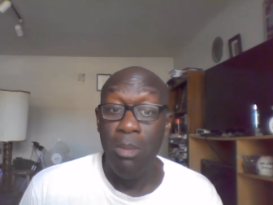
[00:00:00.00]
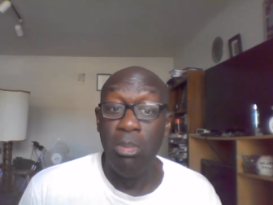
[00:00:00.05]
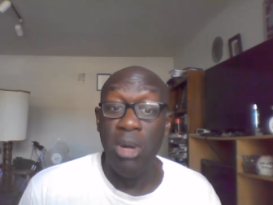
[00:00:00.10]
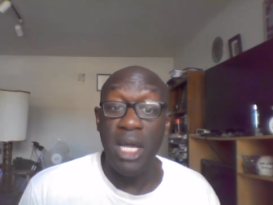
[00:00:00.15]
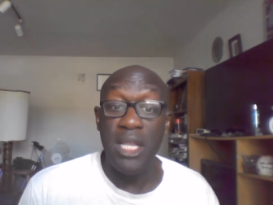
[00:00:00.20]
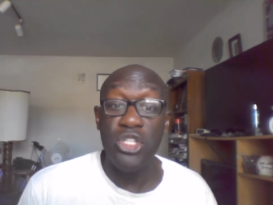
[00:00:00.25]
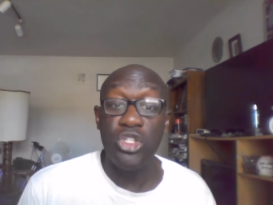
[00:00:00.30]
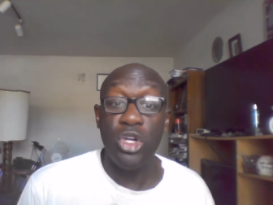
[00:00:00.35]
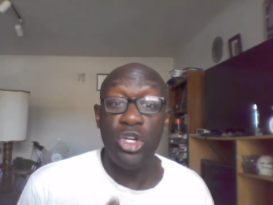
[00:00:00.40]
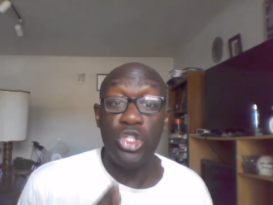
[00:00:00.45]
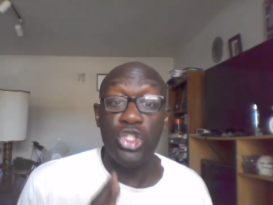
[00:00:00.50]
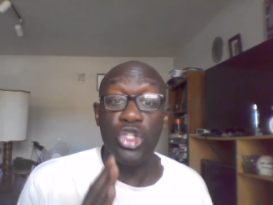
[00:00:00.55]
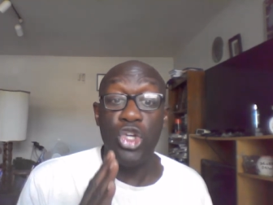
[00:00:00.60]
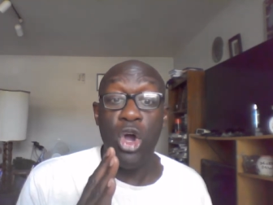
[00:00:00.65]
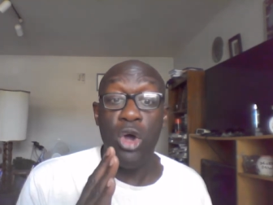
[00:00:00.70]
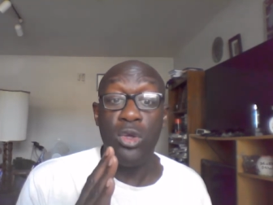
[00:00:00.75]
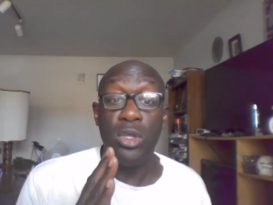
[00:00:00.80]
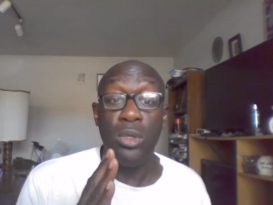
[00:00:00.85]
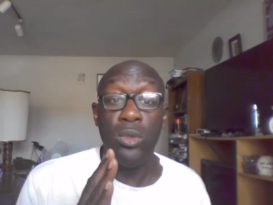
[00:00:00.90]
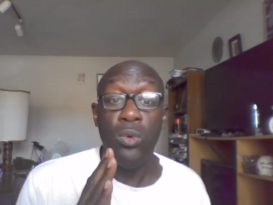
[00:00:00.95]
But he's going to
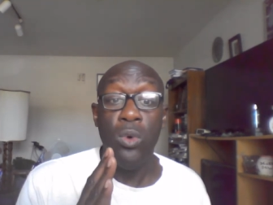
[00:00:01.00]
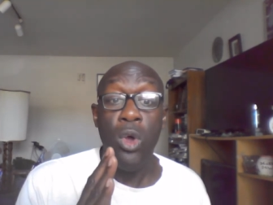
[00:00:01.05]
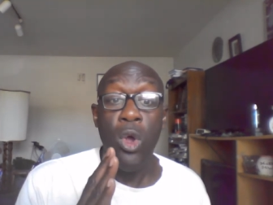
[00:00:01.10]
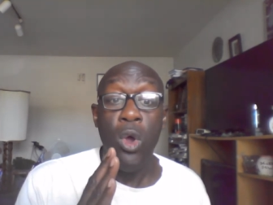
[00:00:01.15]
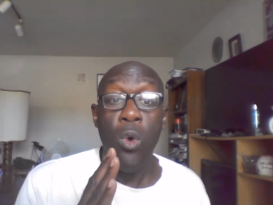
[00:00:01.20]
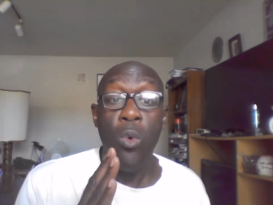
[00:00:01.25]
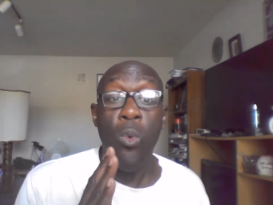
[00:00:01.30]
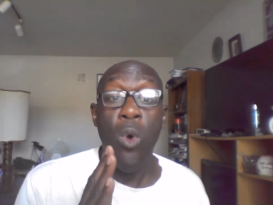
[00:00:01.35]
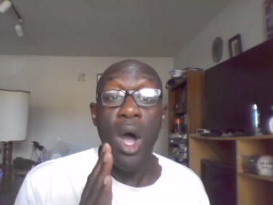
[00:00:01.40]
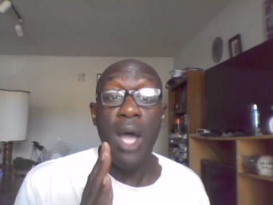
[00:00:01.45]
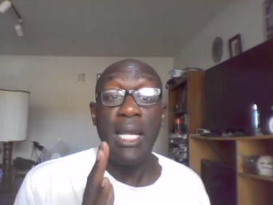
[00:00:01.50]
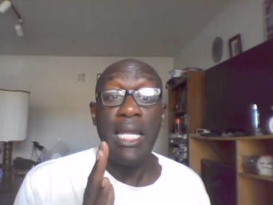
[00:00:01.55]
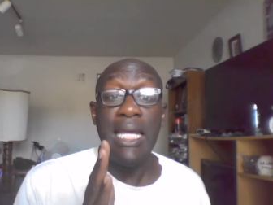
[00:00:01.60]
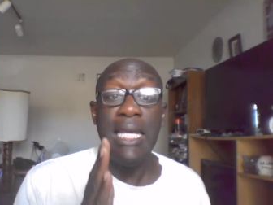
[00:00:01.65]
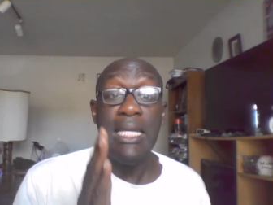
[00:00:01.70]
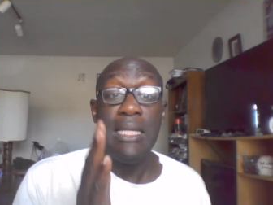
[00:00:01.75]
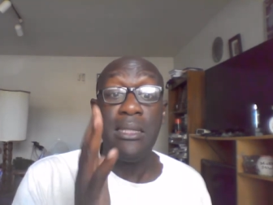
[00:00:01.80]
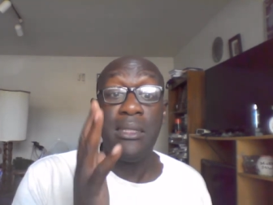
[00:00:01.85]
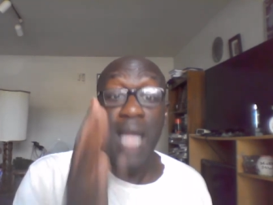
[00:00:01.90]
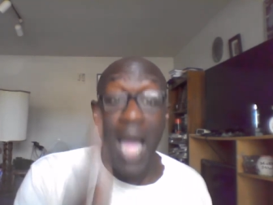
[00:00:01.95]
show you what
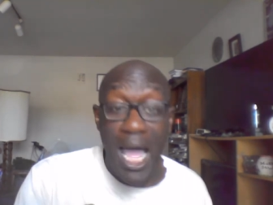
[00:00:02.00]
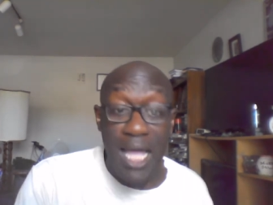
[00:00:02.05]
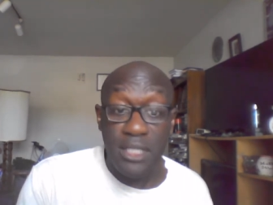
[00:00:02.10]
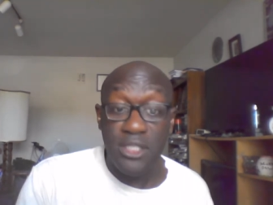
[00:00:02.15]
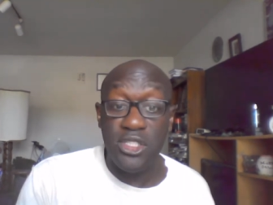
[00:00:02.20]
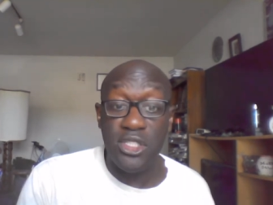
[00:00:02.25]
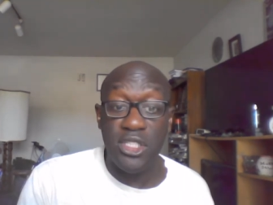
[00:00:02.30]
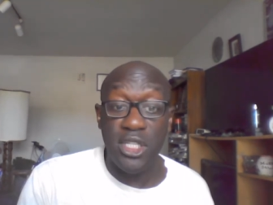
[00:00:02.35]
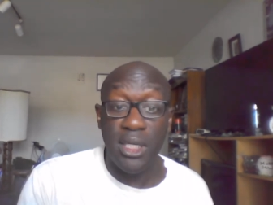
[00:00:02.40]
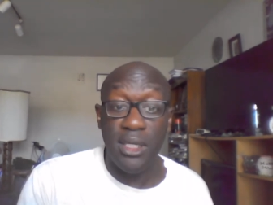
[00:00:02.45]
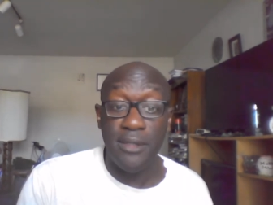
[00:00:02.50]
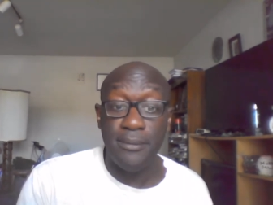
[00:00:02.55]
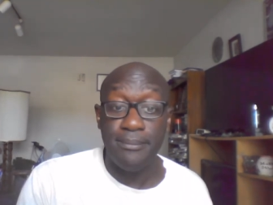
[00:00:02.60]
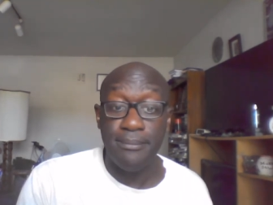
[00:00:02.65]
he does see.